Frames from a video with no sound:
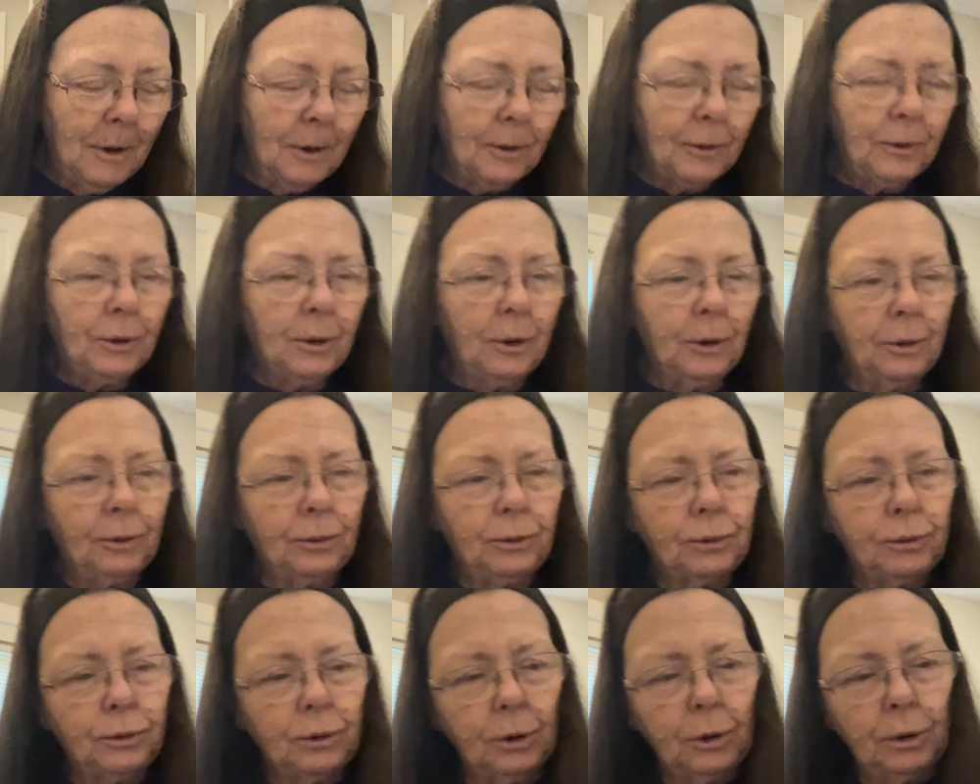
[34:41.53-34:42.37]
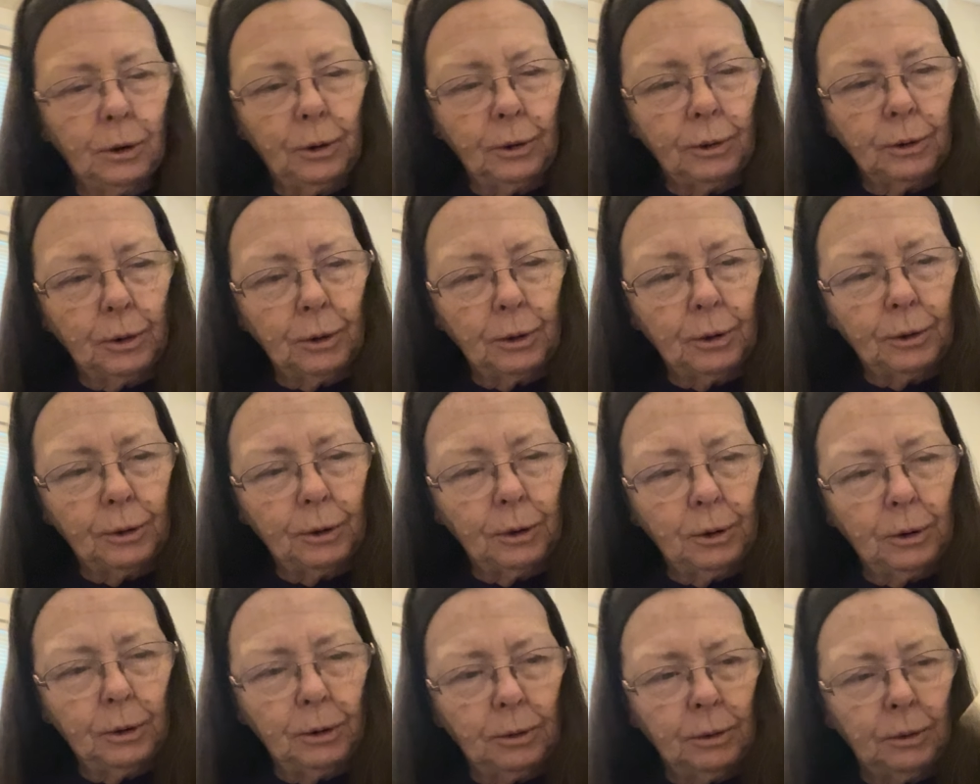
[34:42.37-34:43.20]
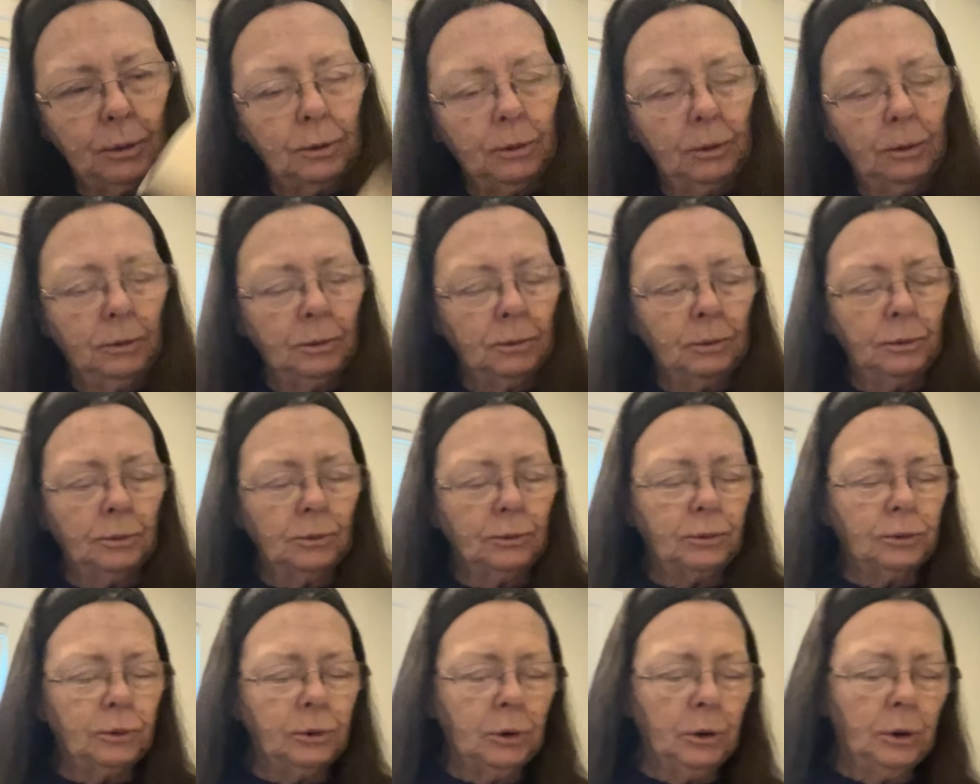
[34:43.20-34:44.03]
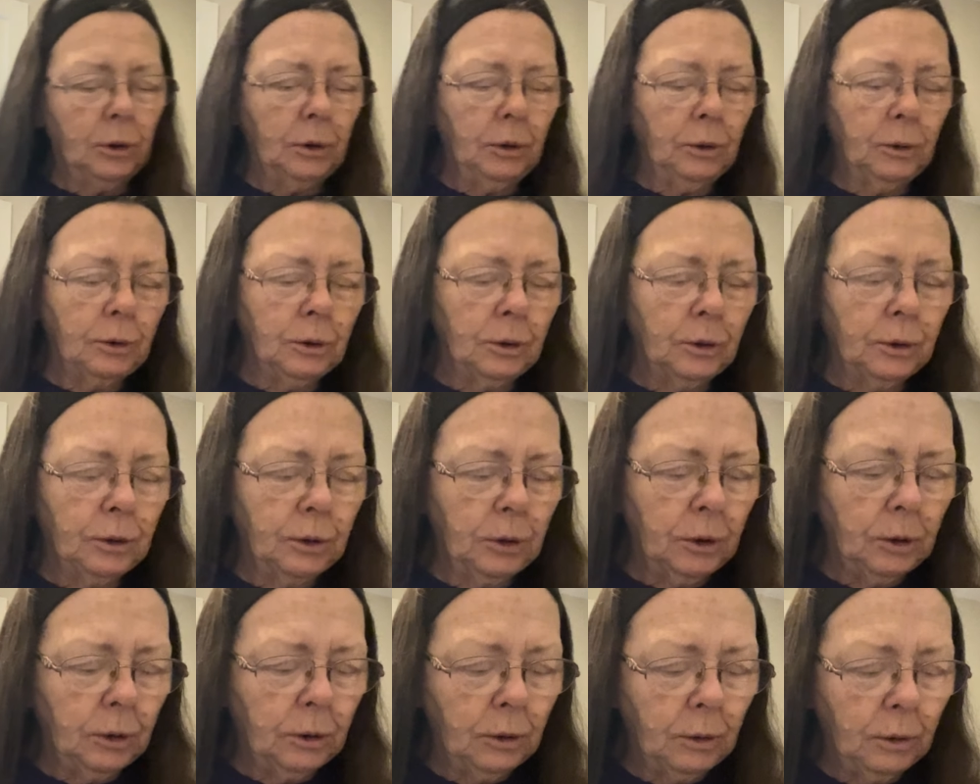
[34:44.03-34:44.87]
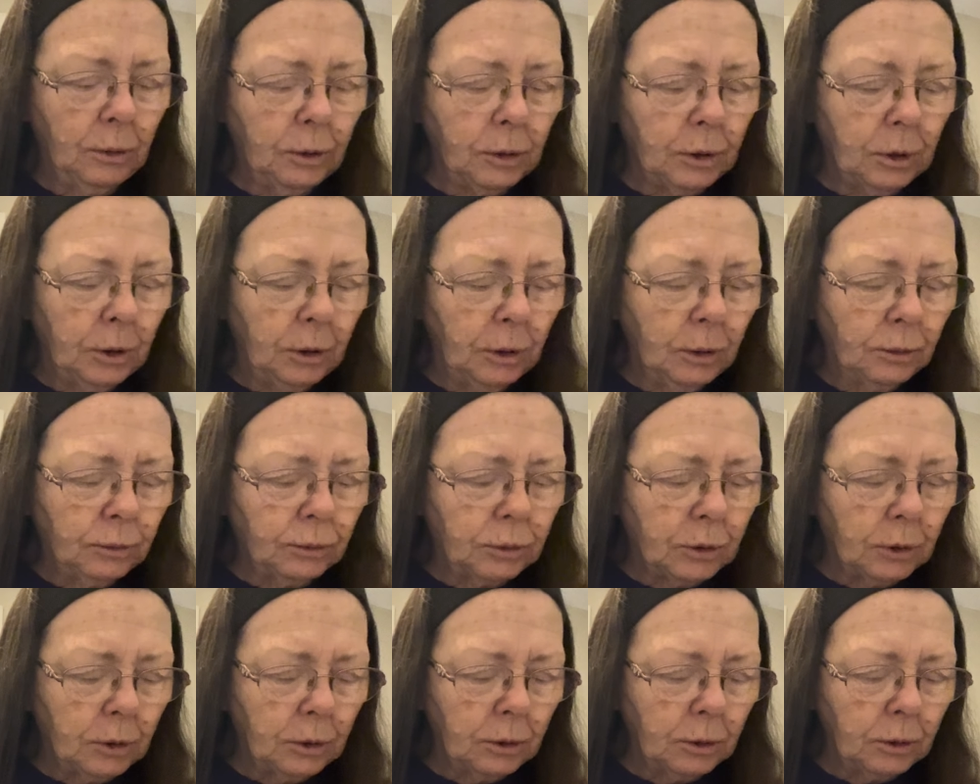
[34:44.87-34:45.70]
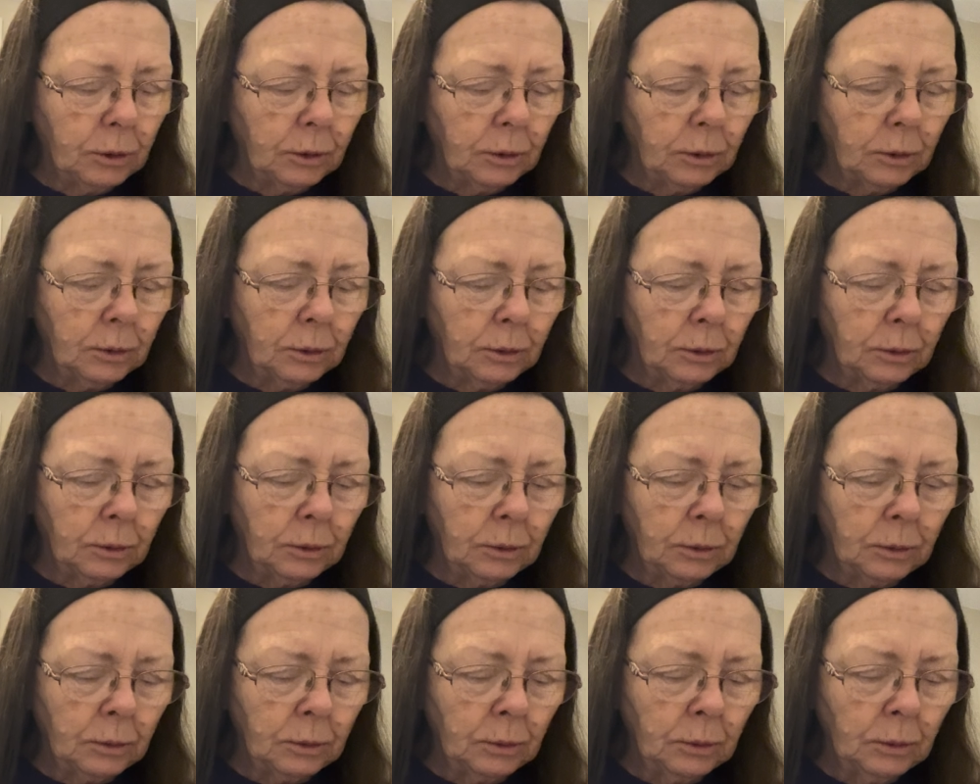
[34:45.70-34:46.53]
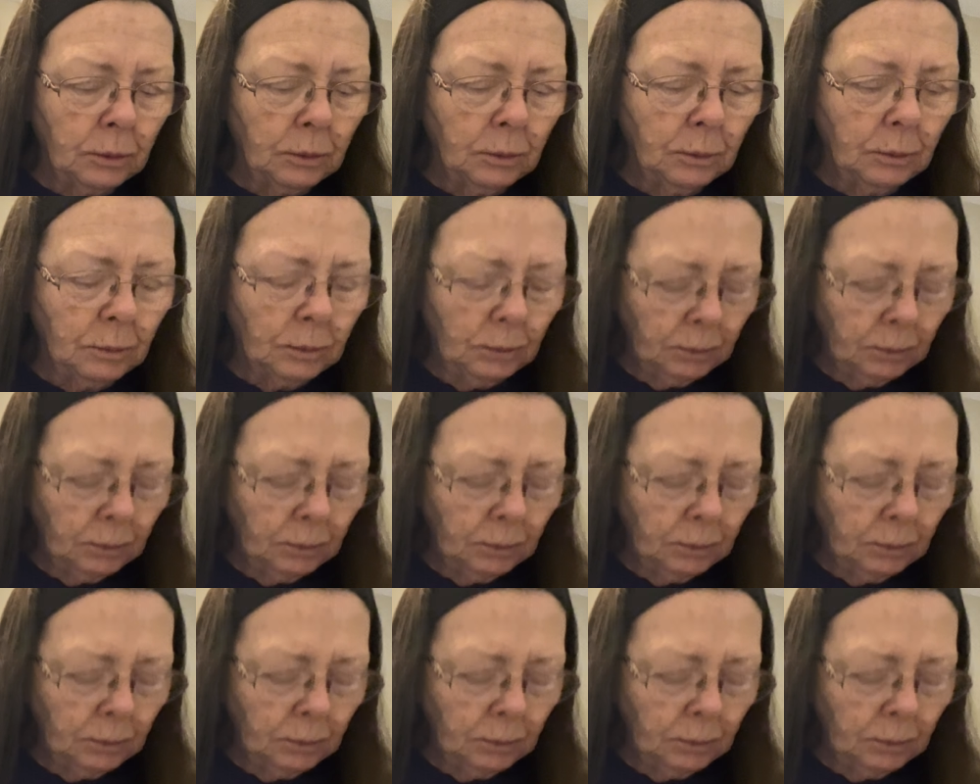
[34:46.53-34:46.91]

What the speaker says: do, do, do, do, do, do, do, do.